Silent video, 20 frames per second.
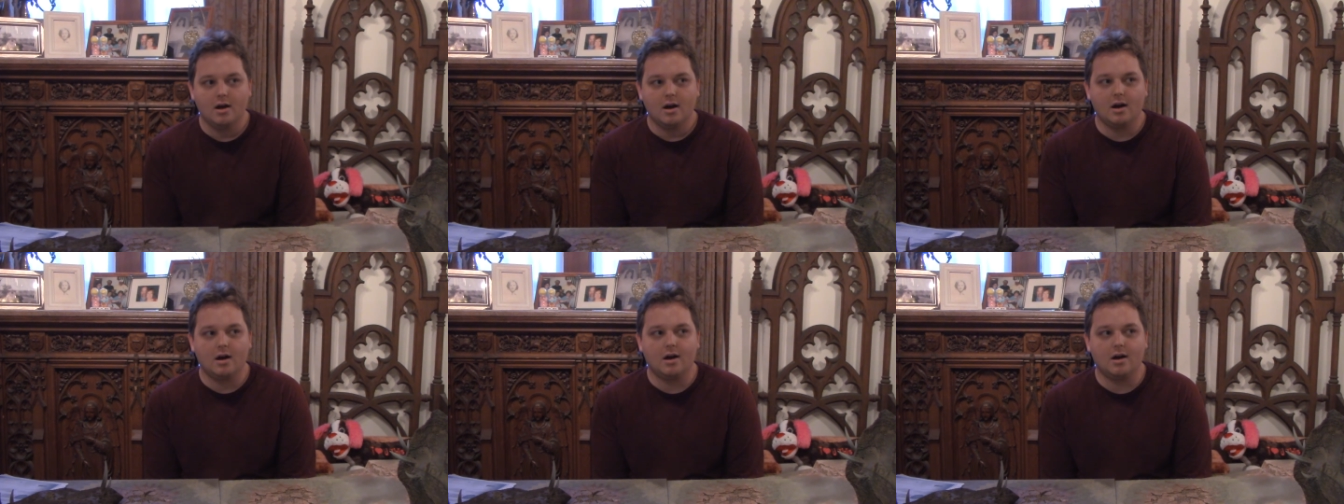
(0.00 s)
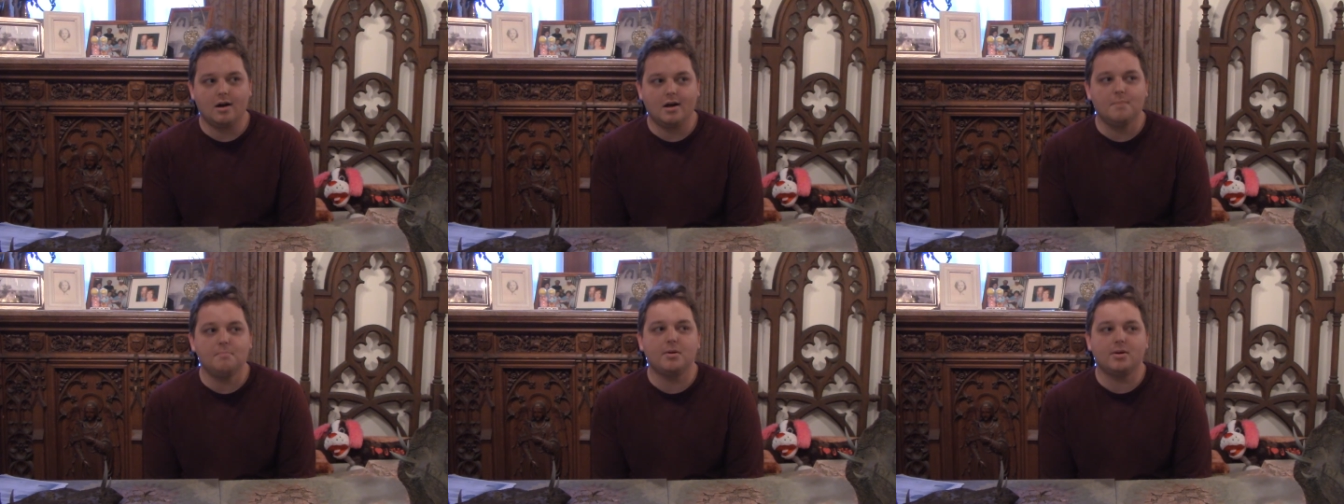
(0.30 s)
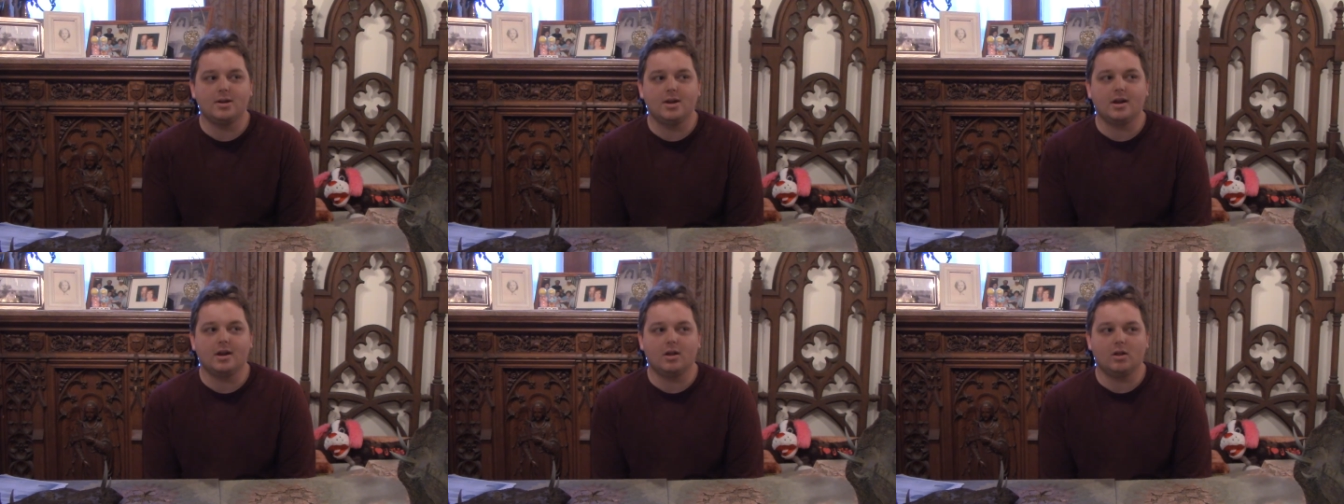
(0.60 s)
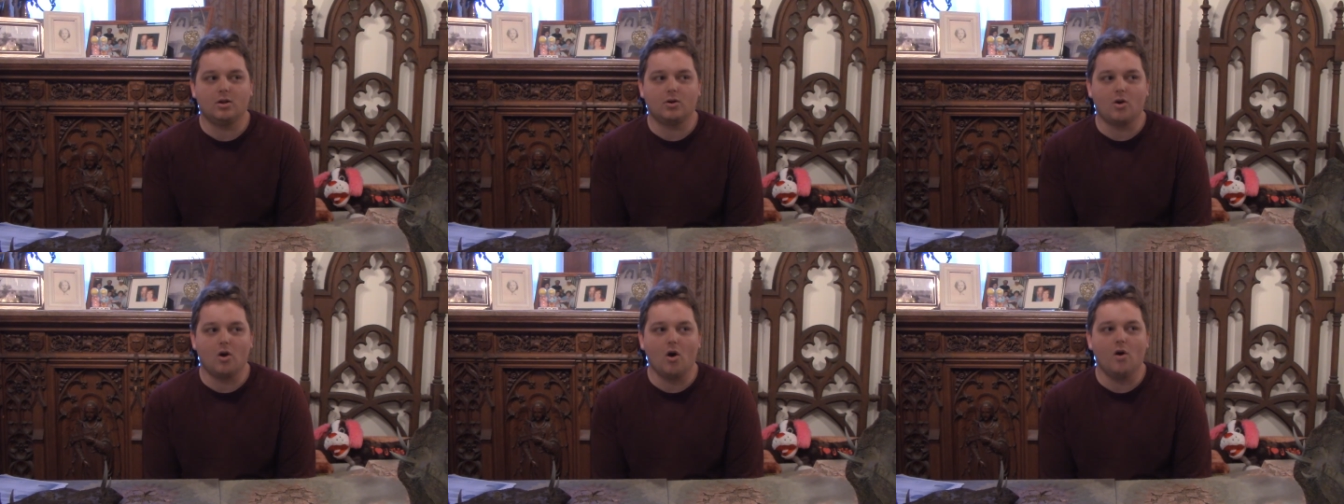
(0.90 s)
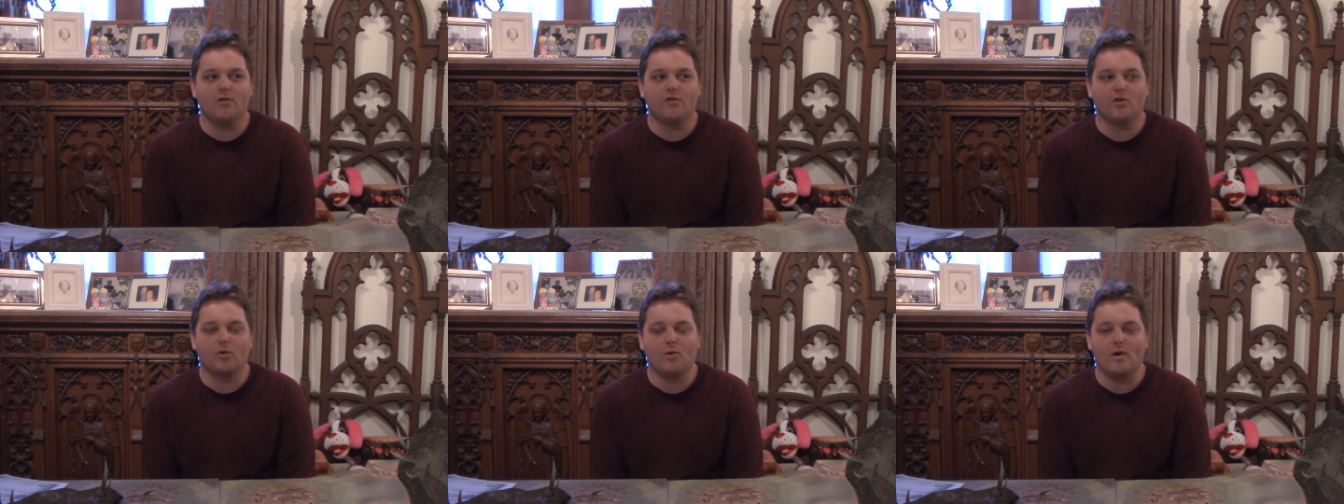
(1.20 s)
In particular,
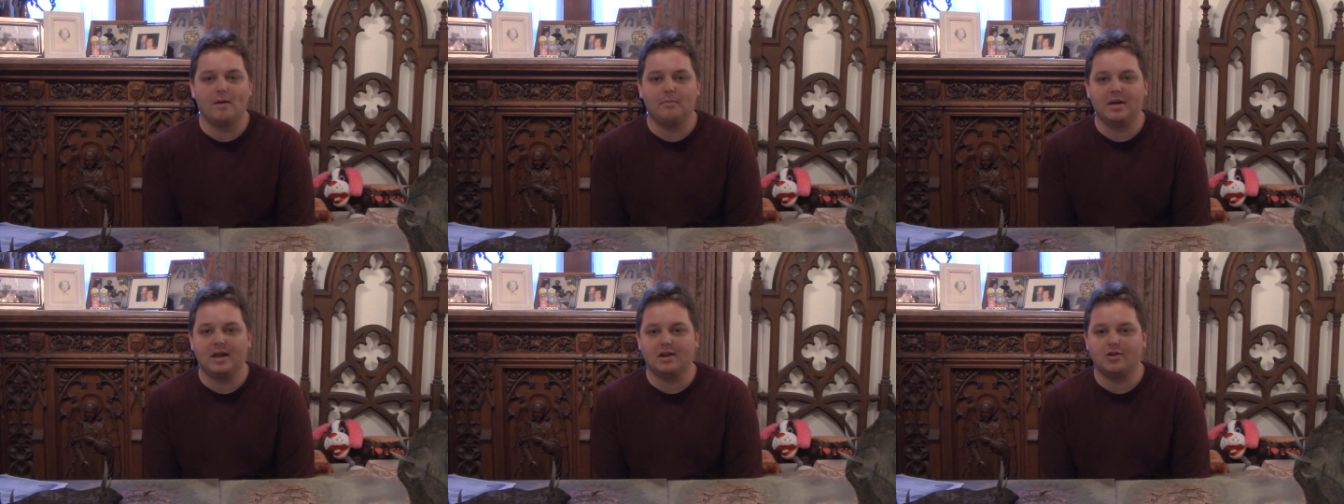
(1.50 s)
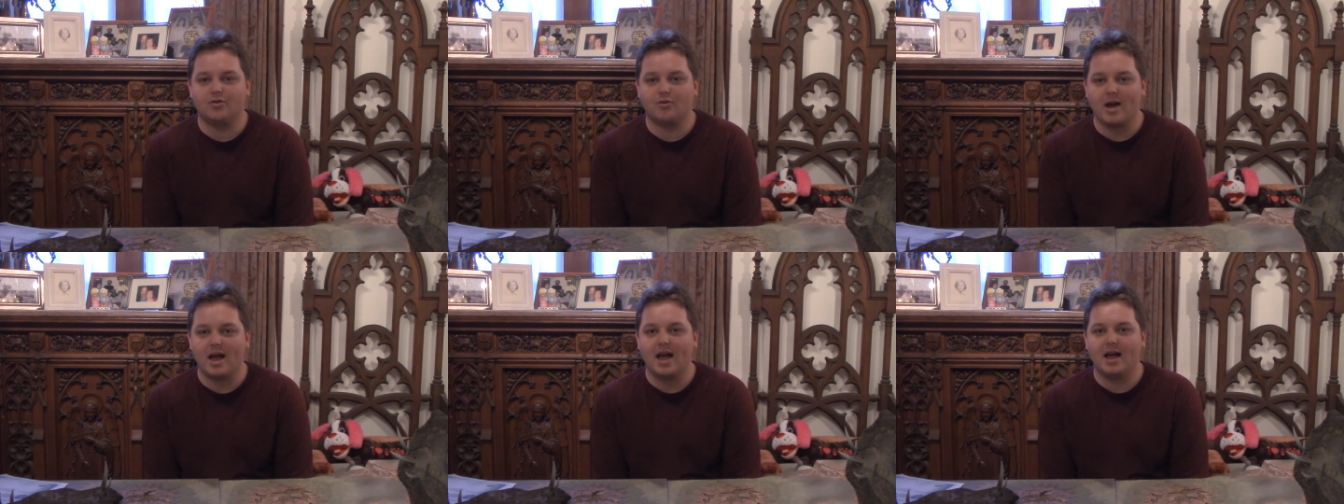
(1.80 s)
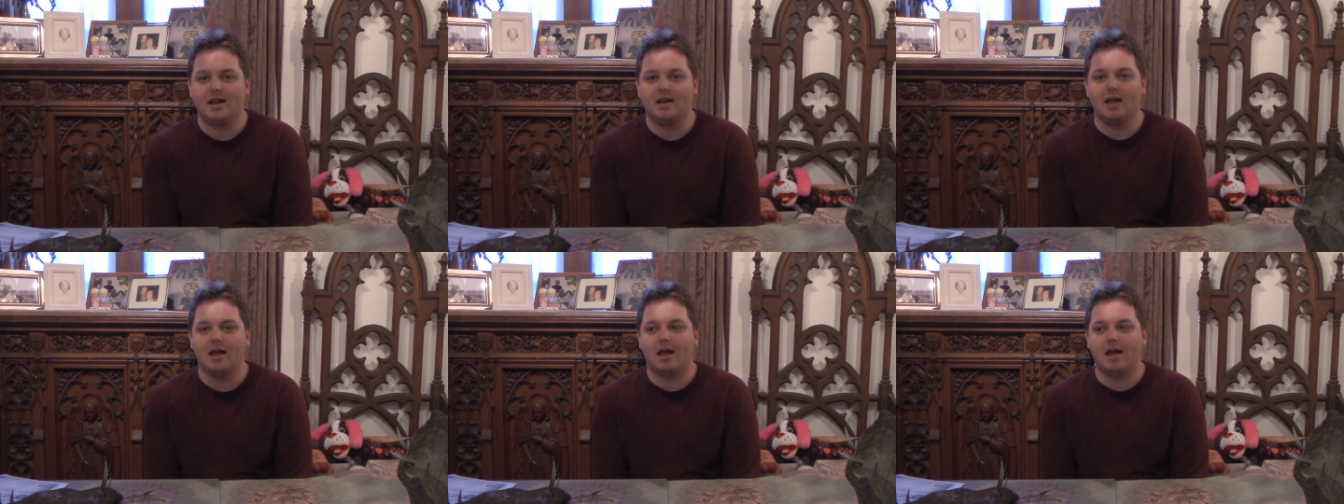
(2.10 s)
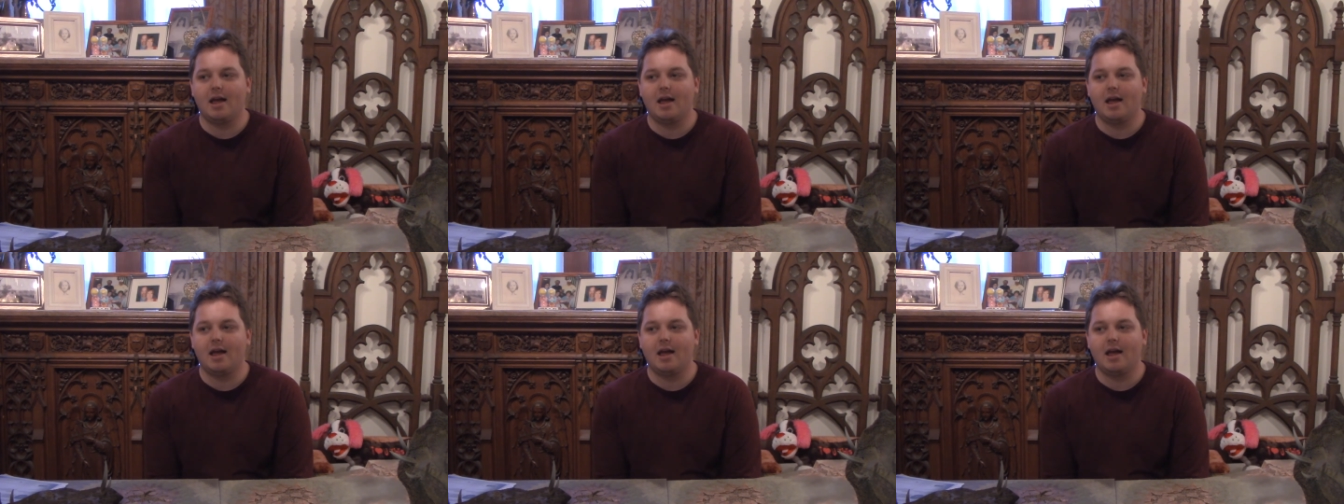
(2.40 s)
Overwhelming Dread